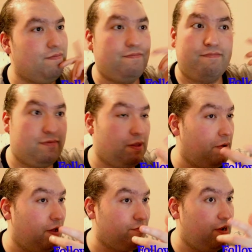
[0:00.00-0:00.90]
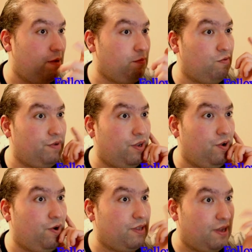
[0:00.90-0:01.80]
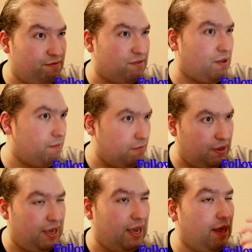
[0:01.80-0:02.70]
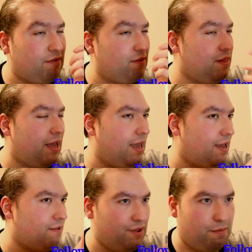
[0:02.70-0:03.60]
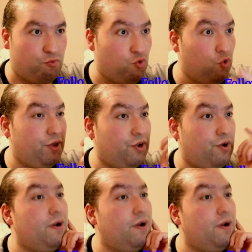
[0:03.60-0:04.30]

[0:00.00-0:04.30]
the pawns are not moving here to give the king some room here.